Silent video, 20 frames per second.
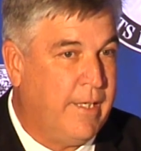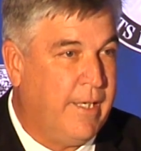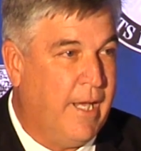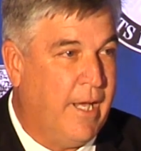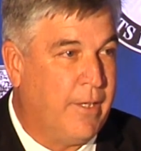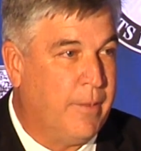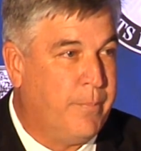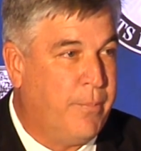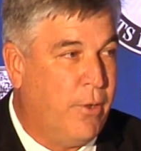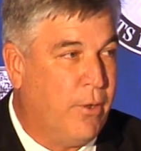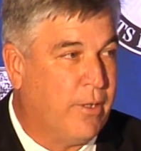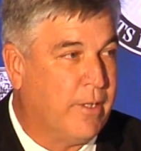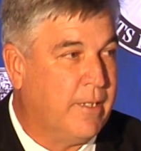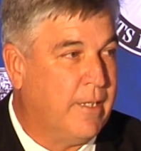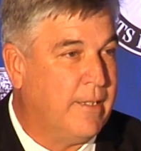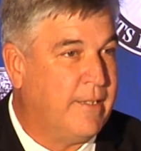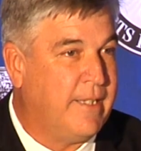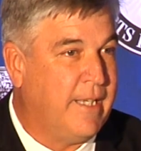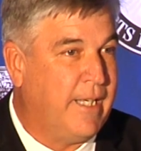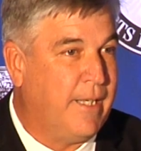The other part
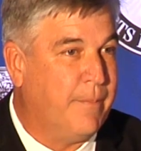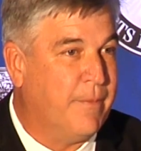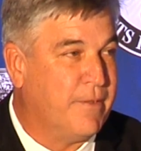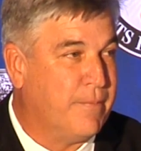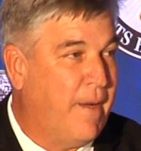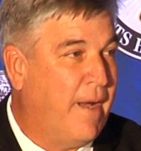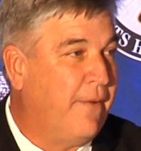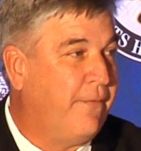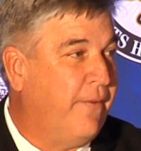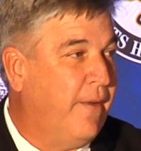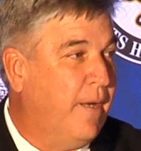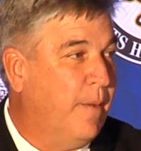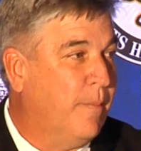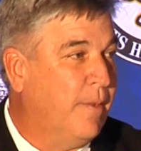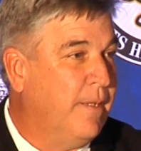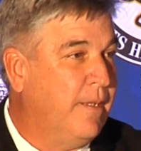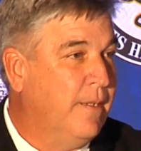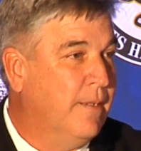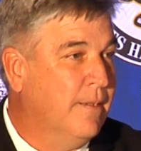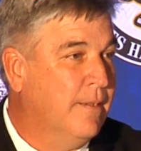of the team is my
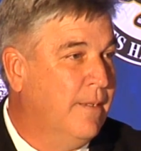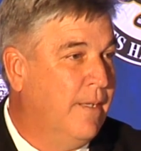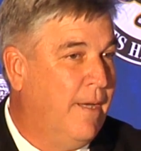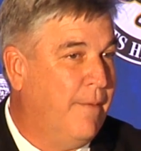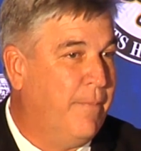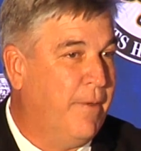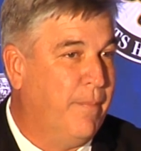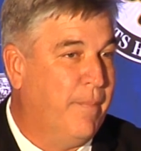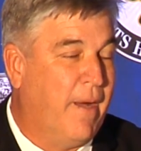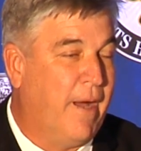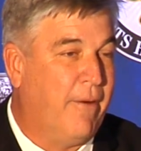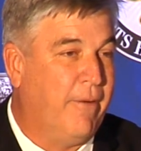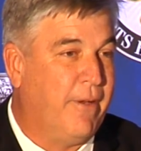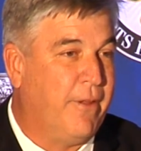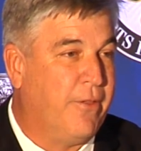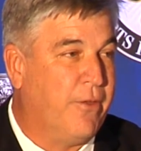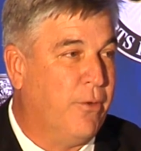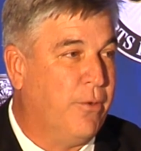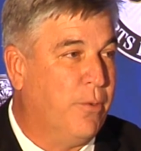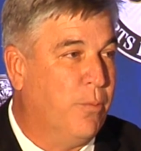family. I've been
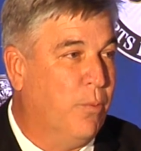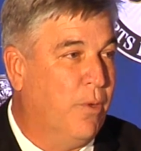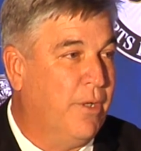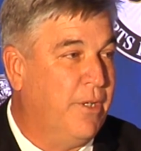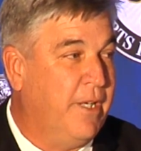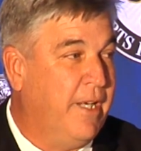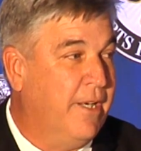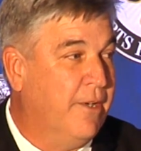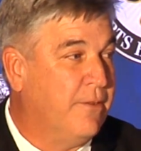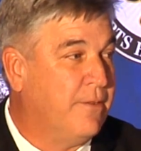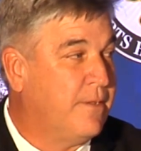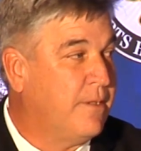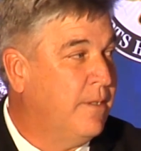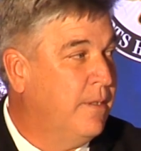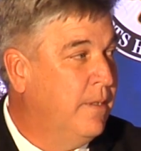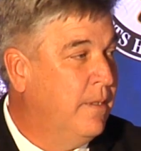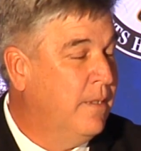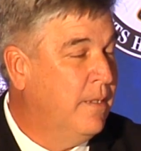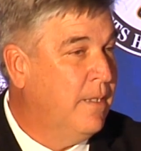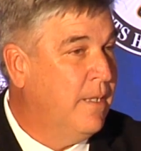married 31 years.
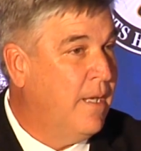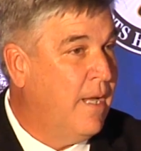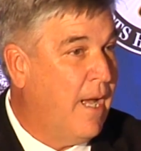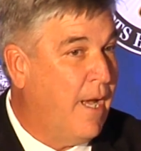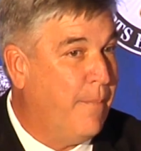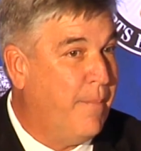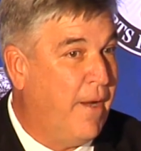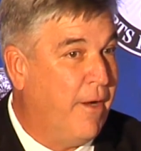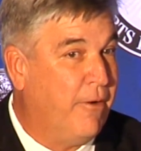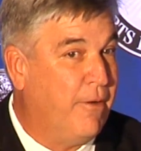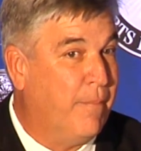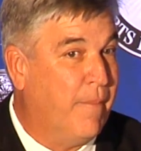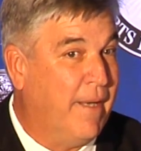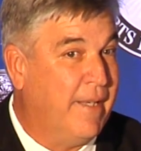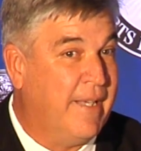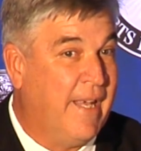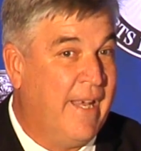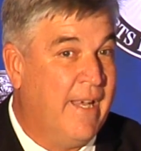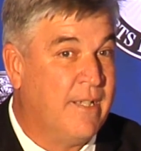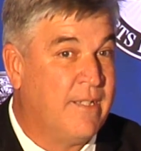I married
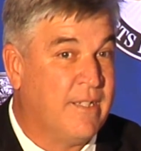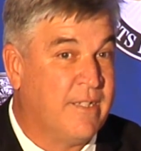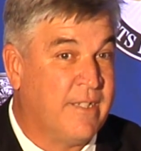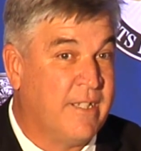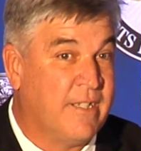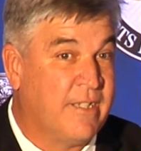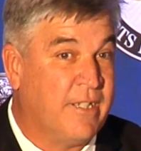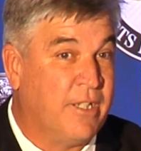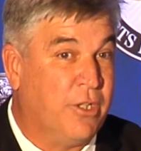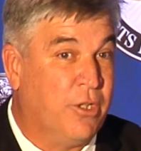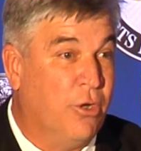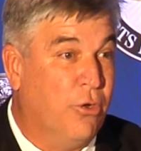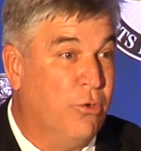my dad's assistant